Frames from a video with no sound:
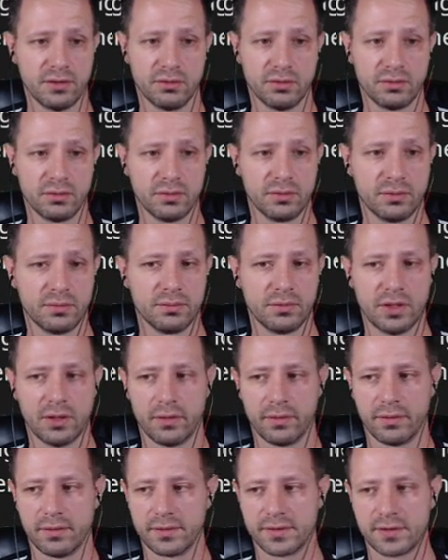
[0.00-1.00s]
You'll, you
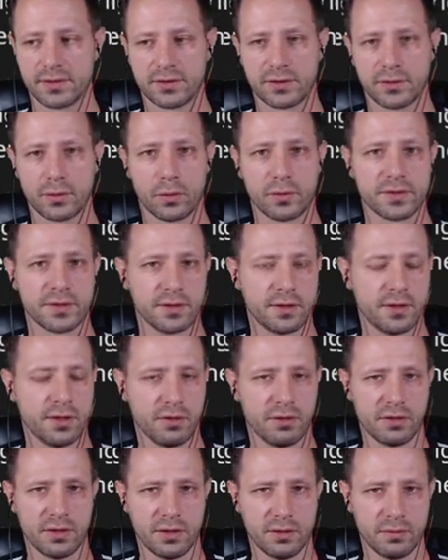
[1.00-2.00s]
know, the store
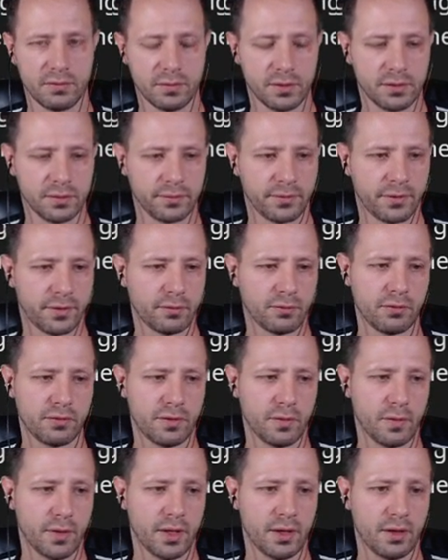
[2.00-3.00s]
security will throw
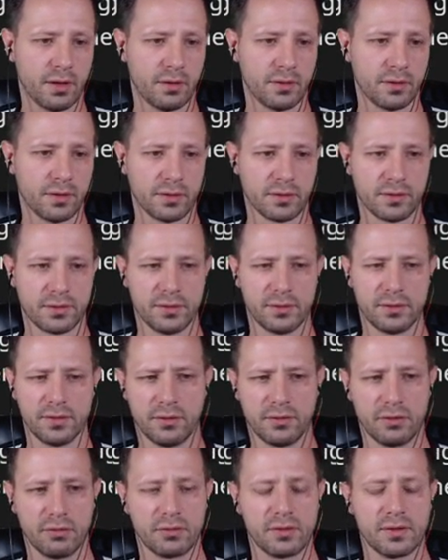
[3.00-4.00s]
you out, or, you
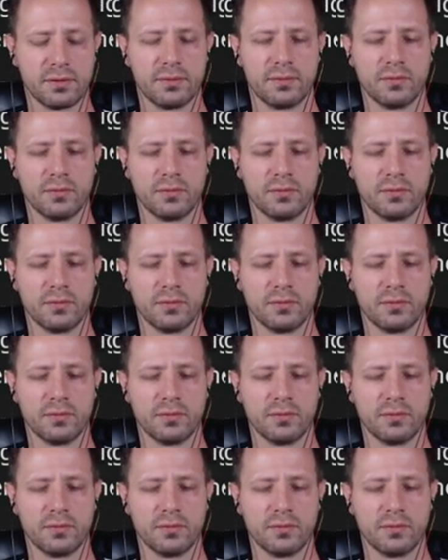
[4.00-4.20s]
know, you'll